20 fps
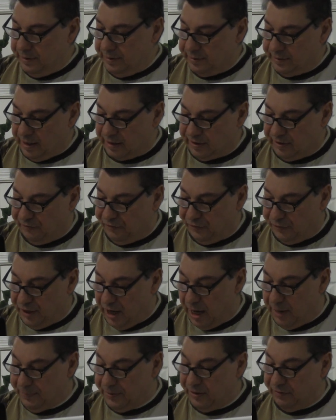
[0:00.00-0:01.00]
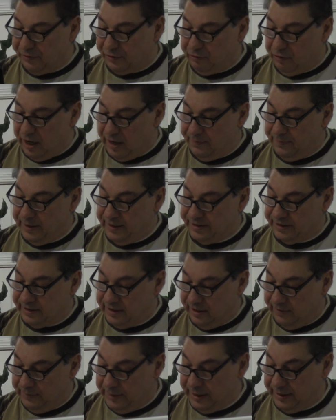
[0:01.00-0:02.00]
That the phenomenon of craving is
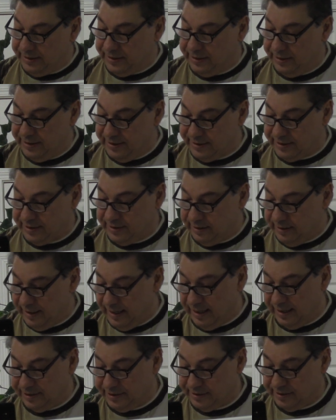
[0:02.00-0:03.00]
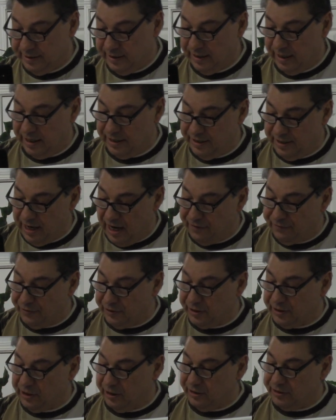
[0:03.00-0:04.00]
limited to this class and never
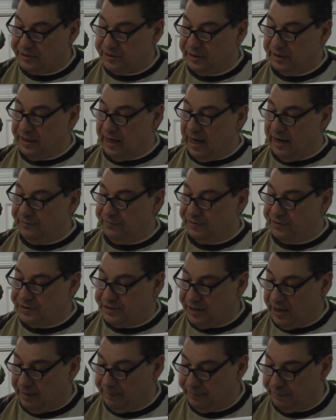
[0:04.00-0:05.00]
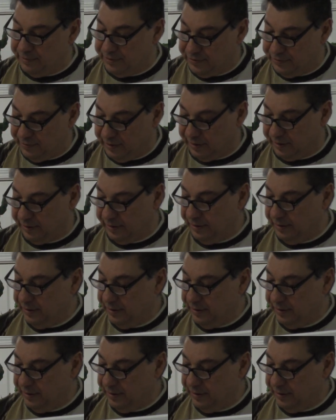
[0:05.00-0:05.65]
occurs in the average temperate drink.